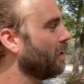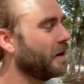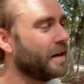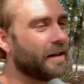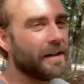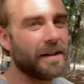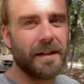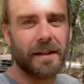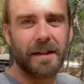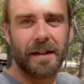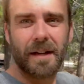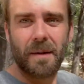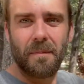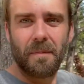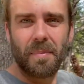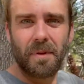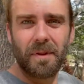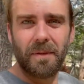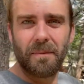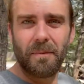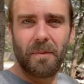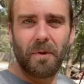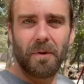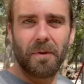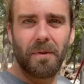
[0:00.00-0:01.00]
I did a
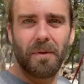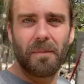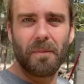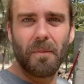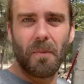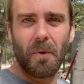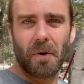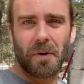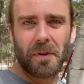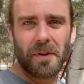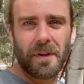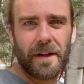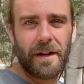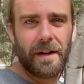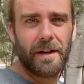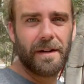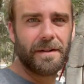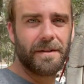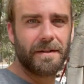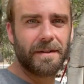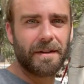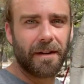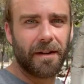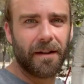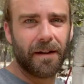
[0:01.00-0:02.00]
couple more
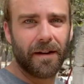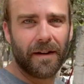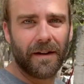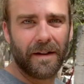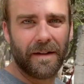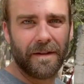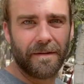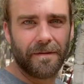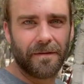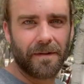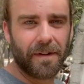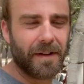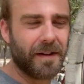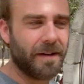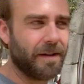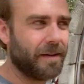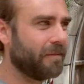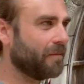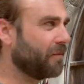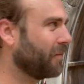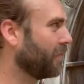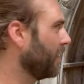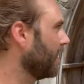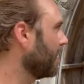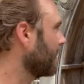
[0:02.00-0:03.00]
layers of
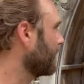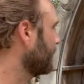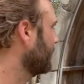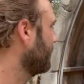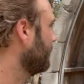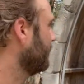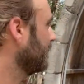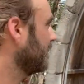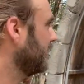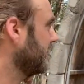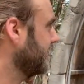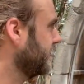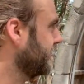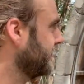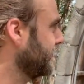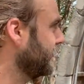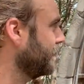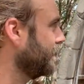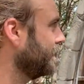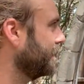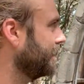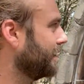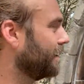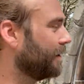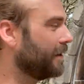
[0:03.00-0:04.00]
bricks, which I'll show you
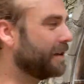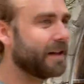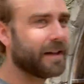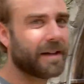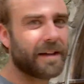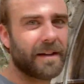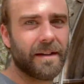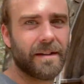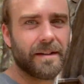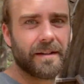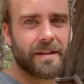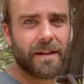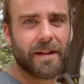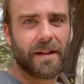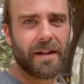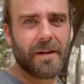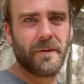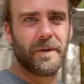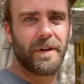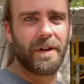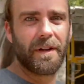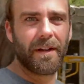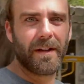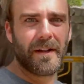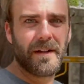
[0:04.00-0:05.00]
in a second. And I
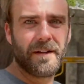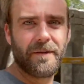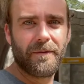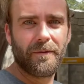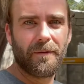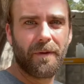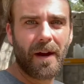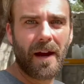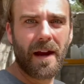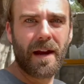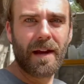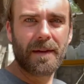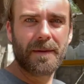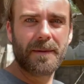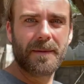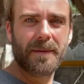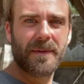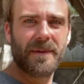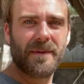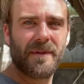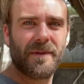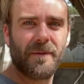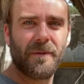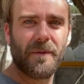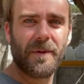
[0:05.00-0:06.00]
went ahead and
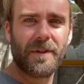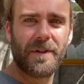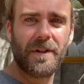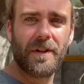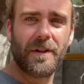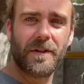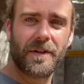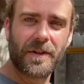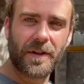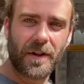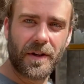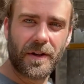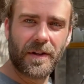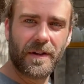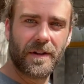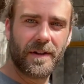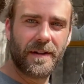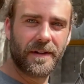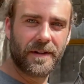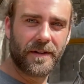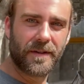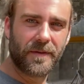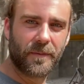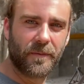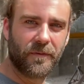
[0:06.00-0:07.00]
rasped, which I'll show you the
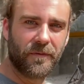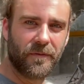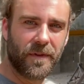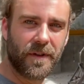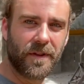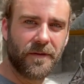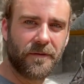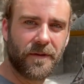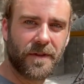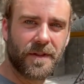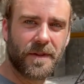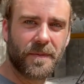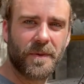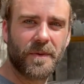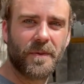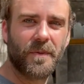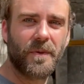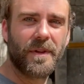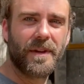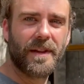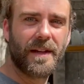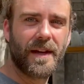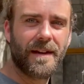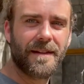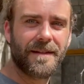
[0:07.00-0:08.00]
difference
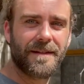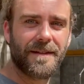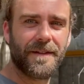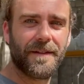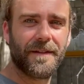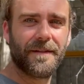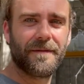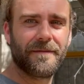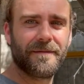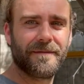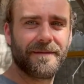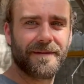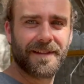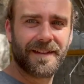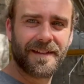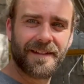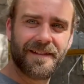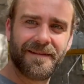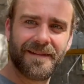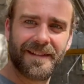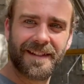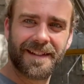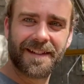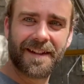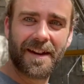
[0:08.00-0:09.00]
between that too. So
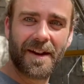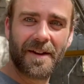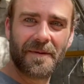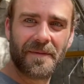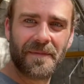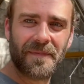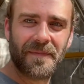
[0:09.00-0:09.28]
let's go.